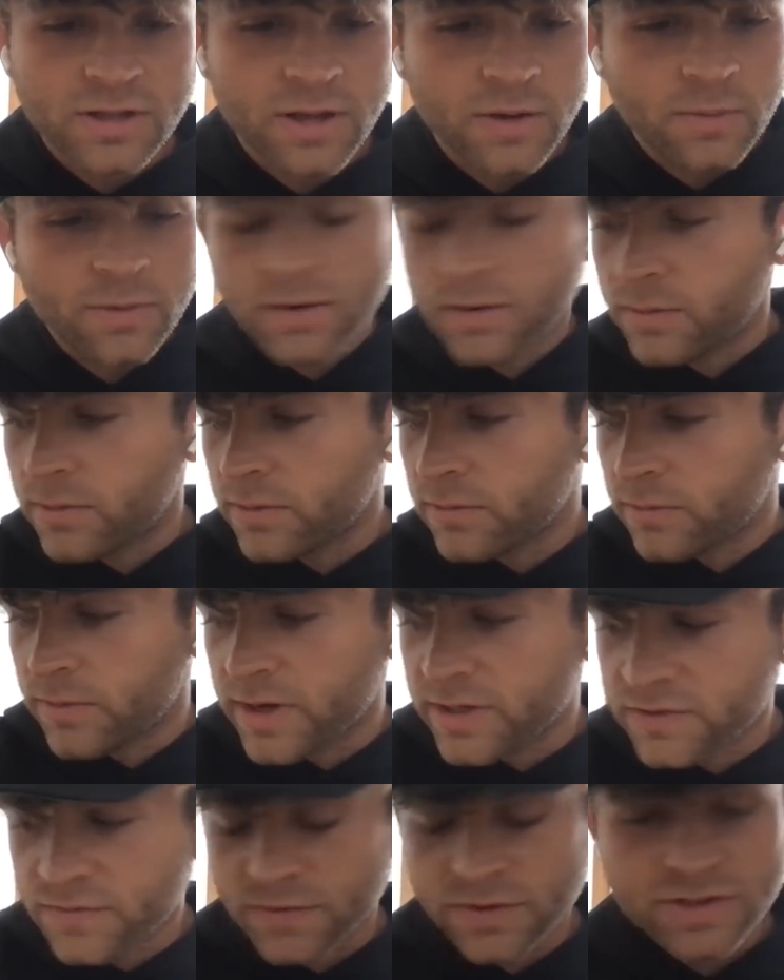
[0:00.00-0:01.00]
They want to
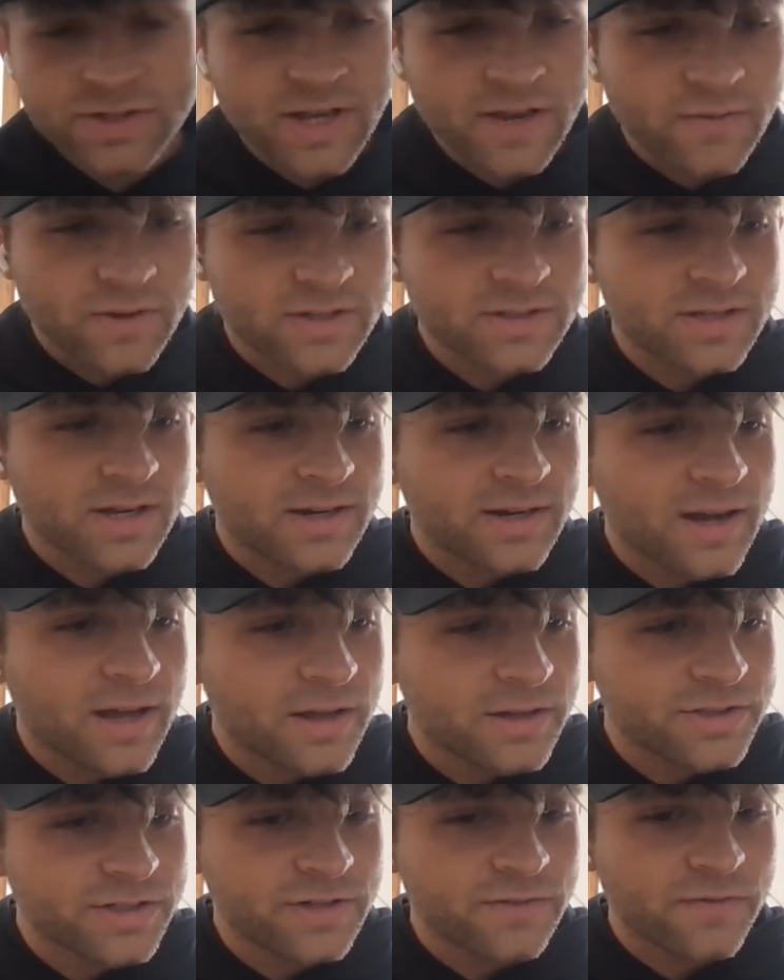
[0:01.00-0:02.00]
race for savings
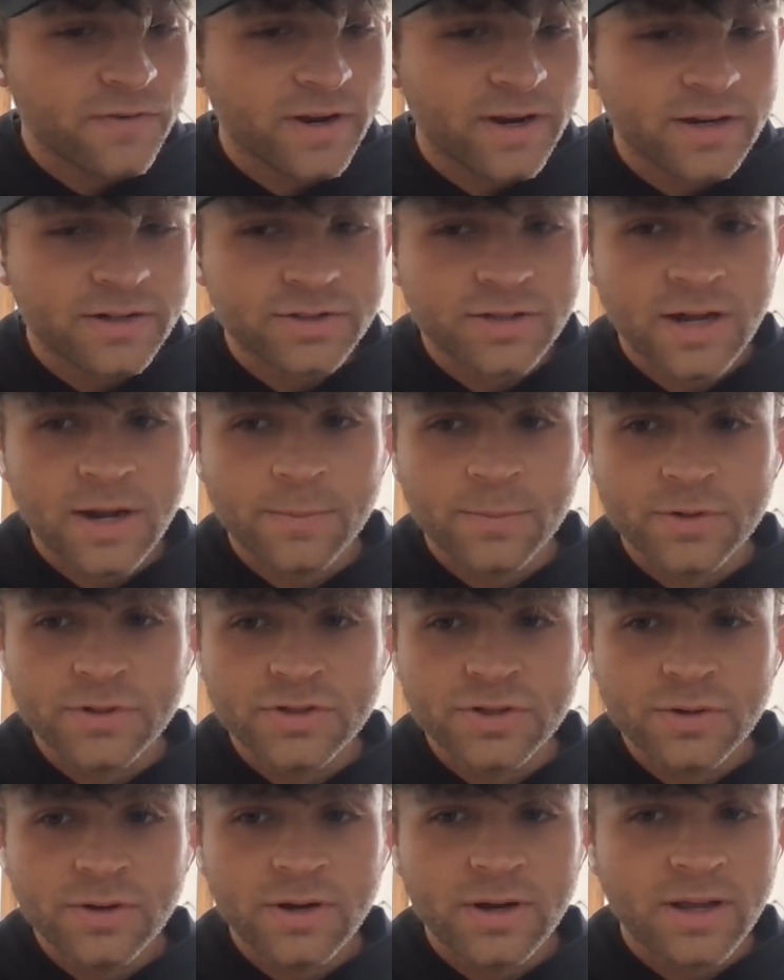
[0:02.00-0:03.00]
technology and financial
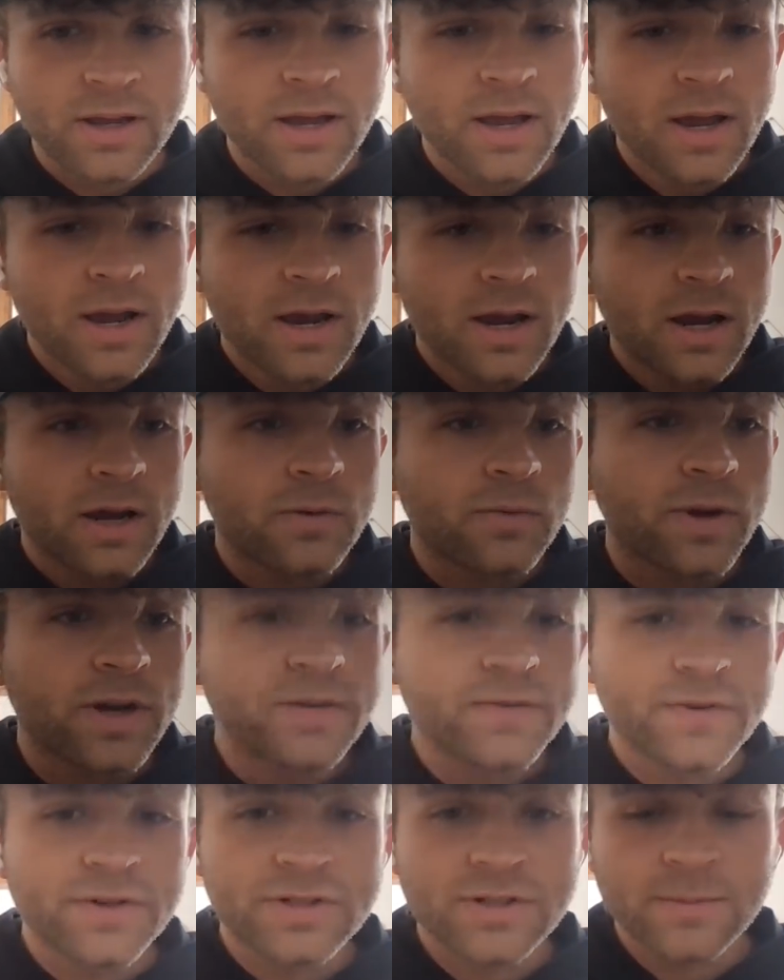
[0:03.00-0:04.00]
opportunity and
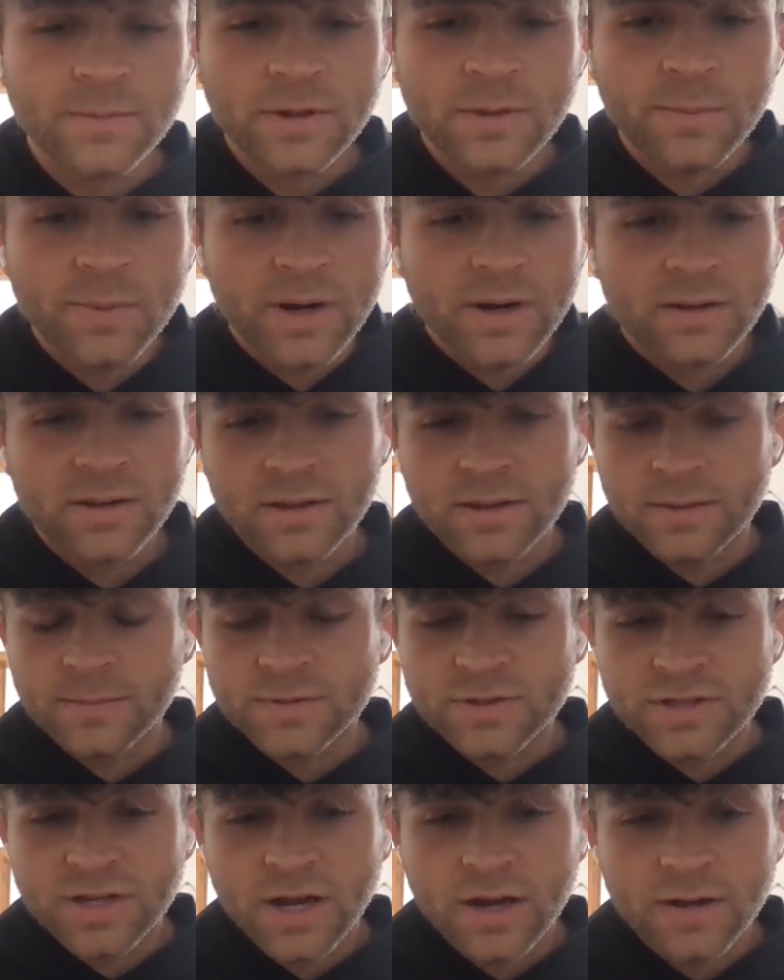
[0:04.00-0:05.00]
race for something bigger than
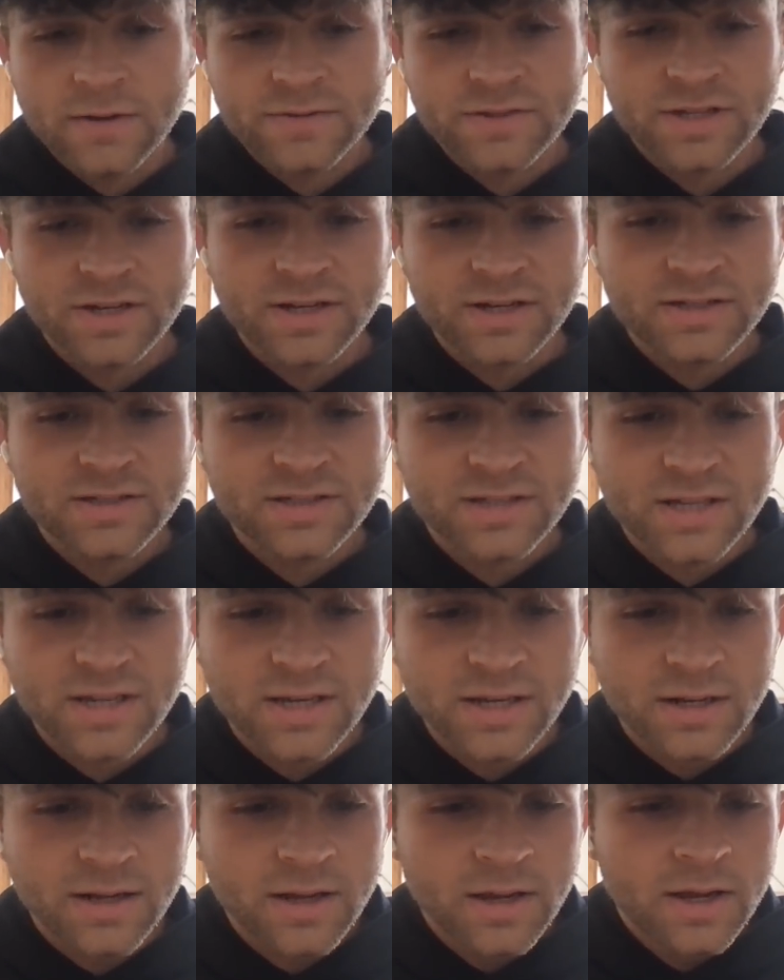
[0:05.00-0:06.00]
themselves and
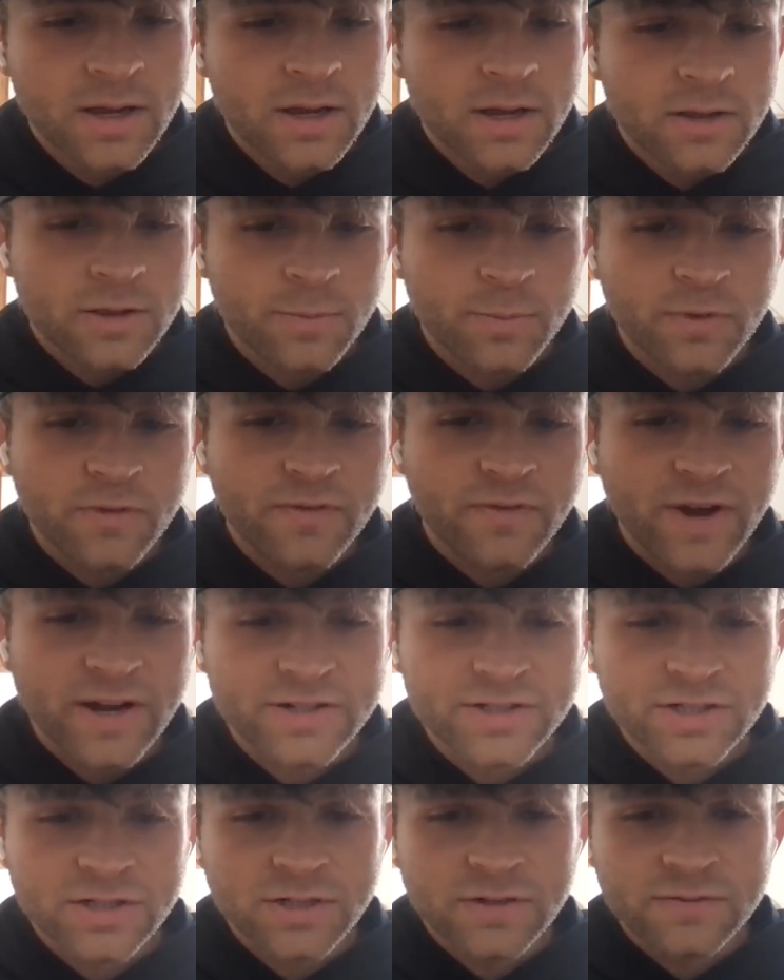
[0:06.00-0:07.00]
exceed the
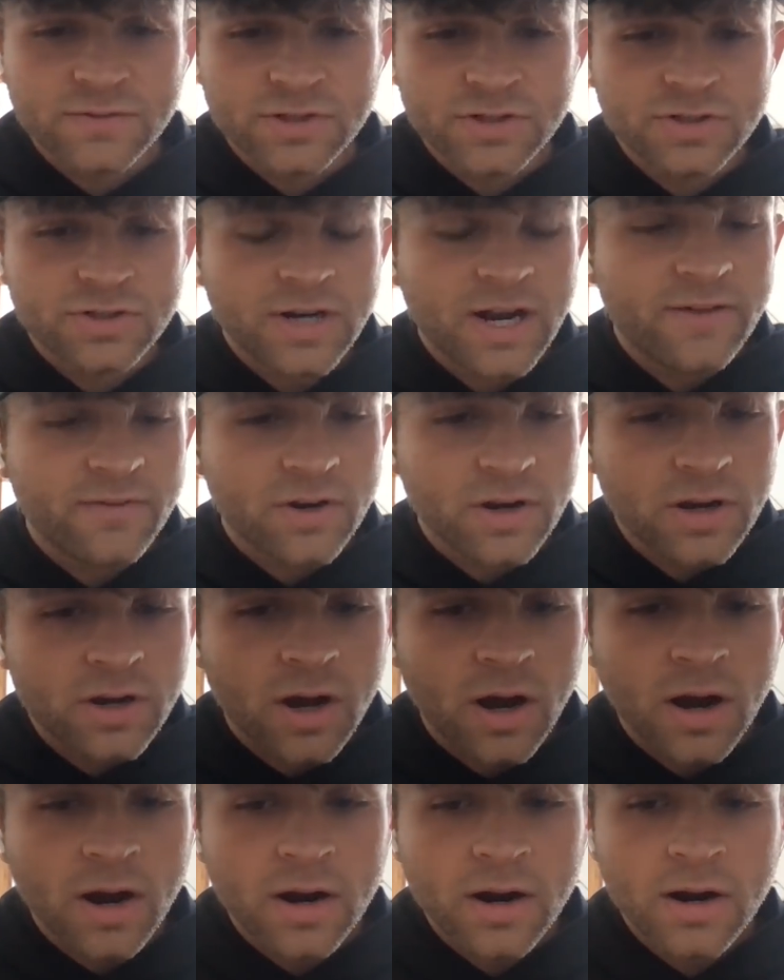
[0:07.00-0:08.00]
profession of just driving a
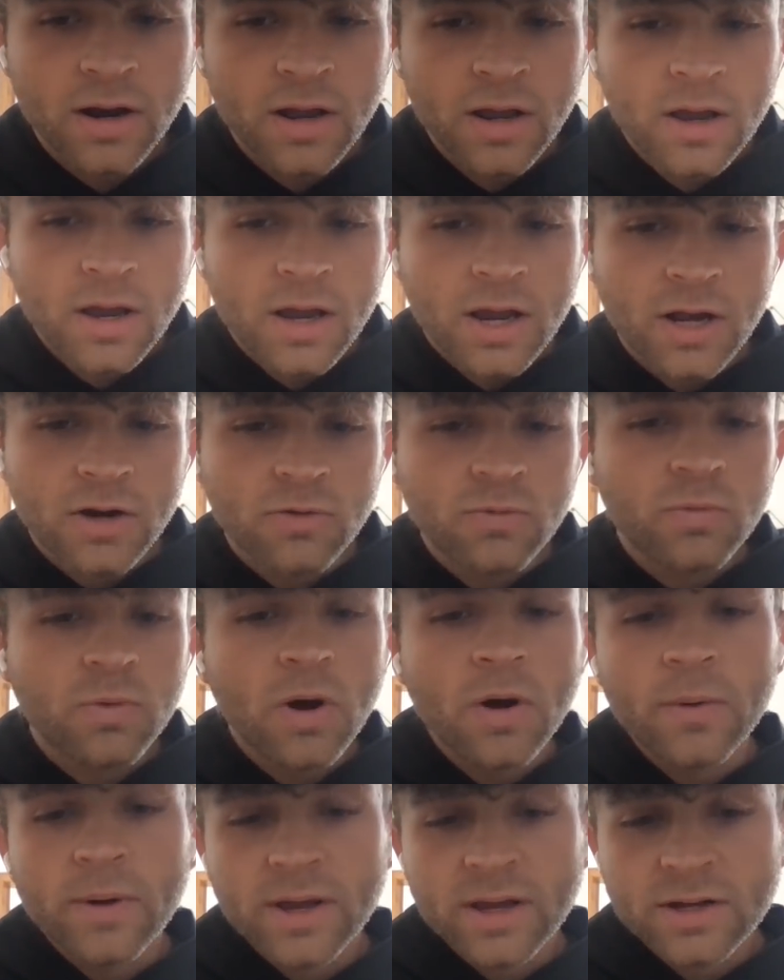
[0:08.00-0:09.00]
car and
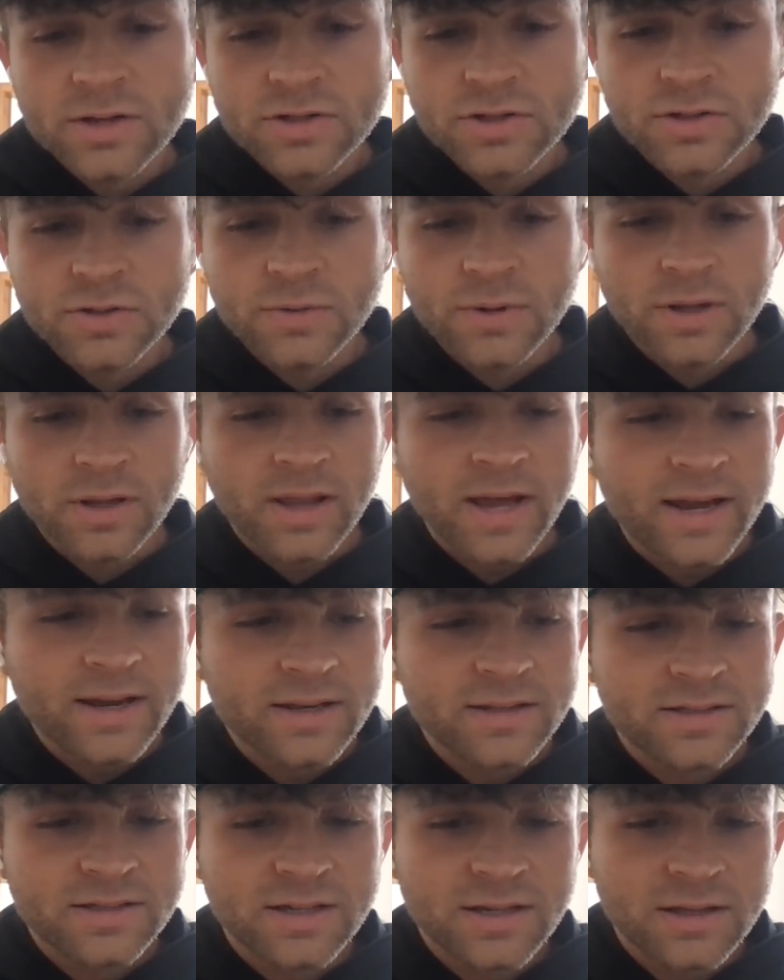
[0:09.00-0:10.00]
grow into a
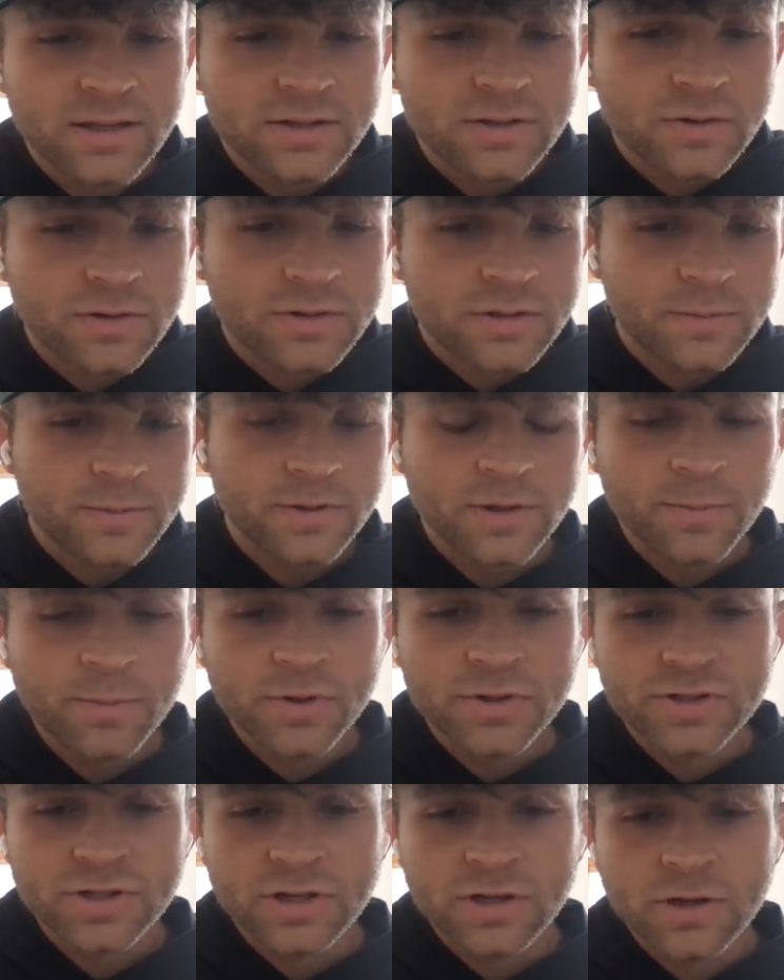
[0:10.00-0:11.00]
legacy that's ultimately
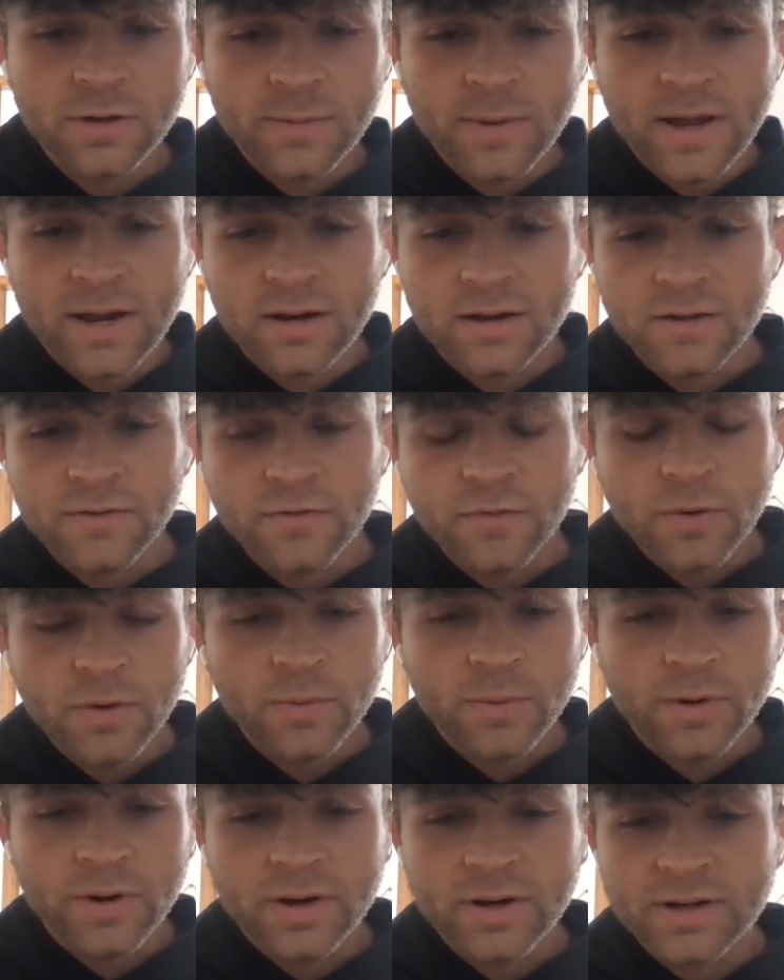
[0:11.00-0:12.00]
pushing humanity
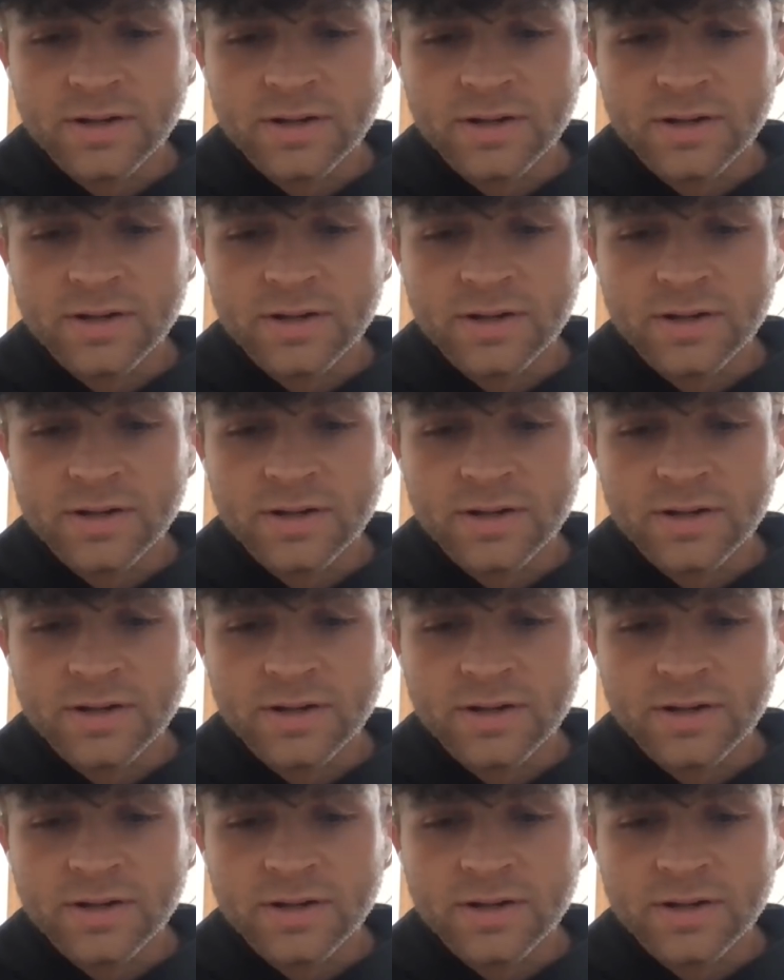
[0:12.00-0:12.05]
forward.